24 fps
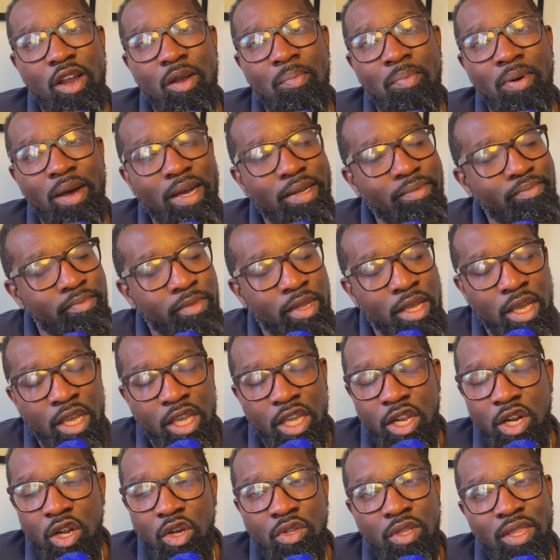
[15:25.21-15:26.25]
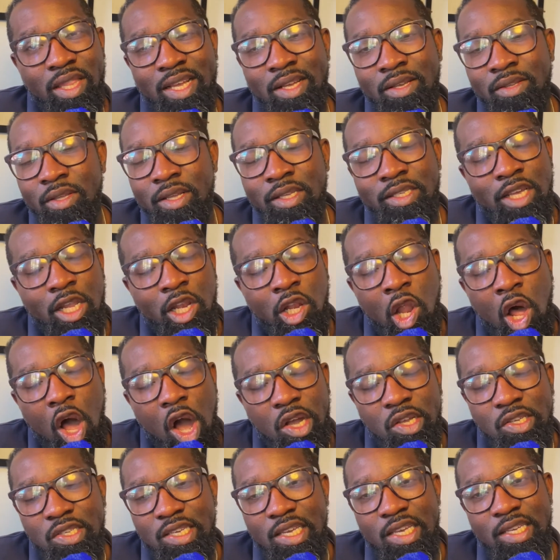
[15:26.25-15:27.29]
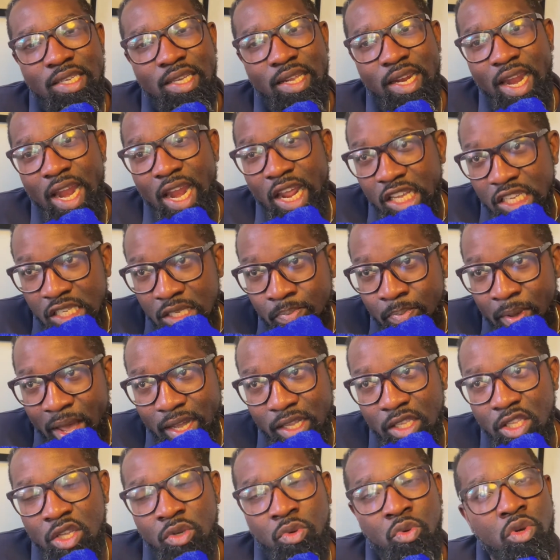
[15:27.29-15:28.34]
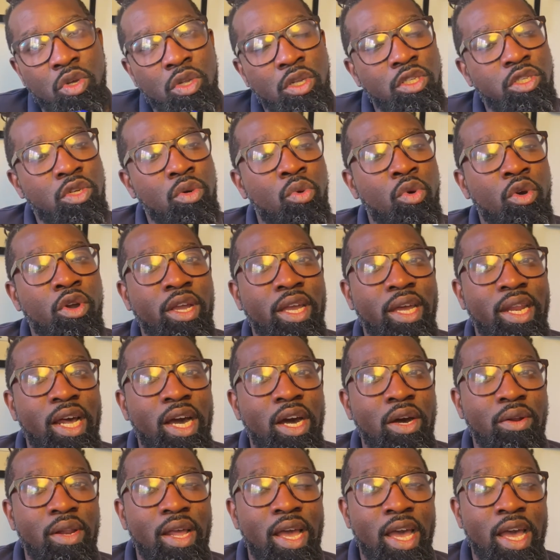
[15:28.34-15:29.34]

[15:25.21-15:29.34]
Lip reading: But it's a long season, and I expect Tuchel to work it out.